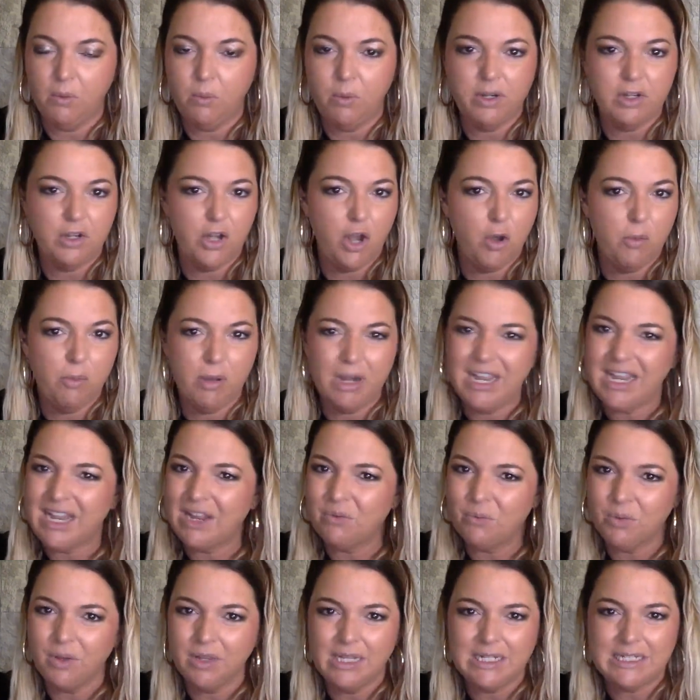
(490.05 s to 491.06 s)
Nobody can
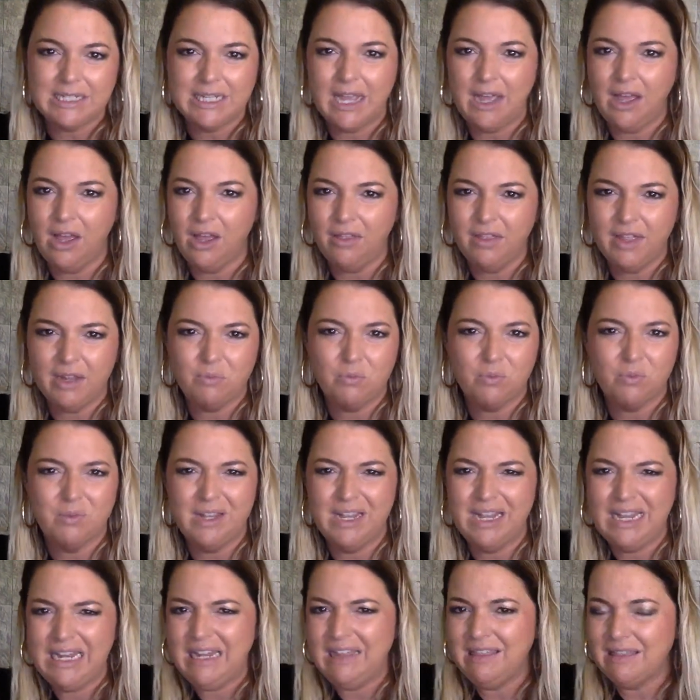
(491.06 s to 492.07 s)
really tell that
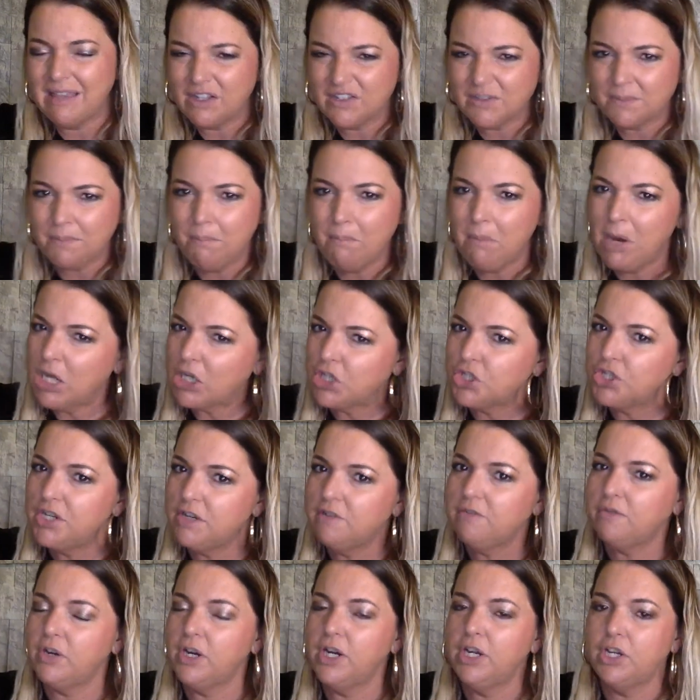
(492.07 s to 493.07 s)
anything's much
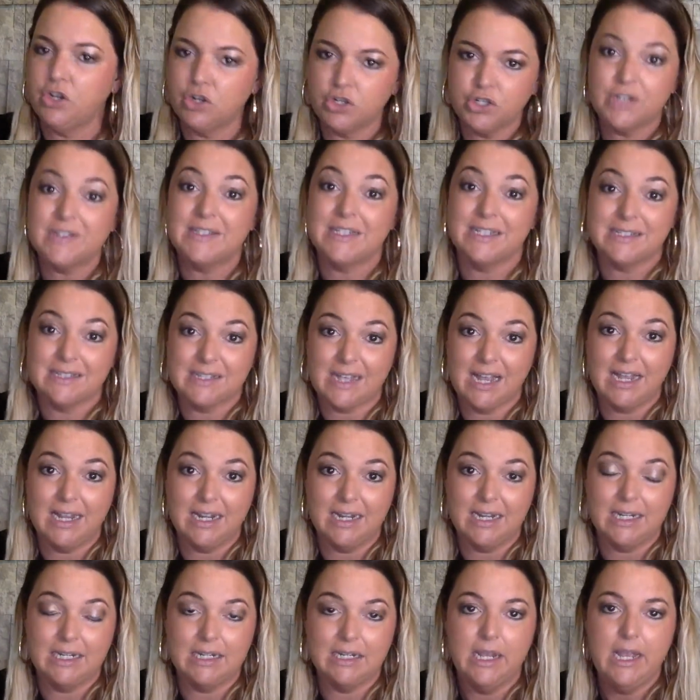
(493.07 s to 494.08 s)
different, you're just
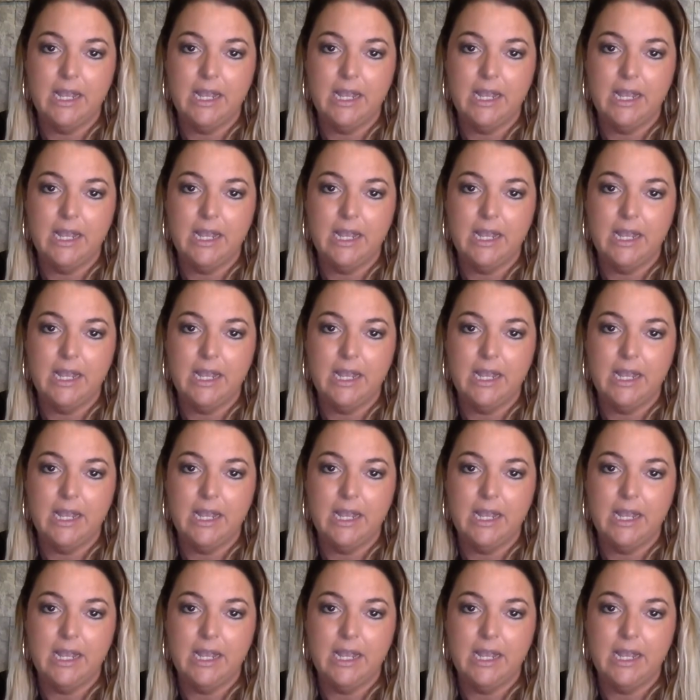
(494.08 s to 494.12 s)
excited.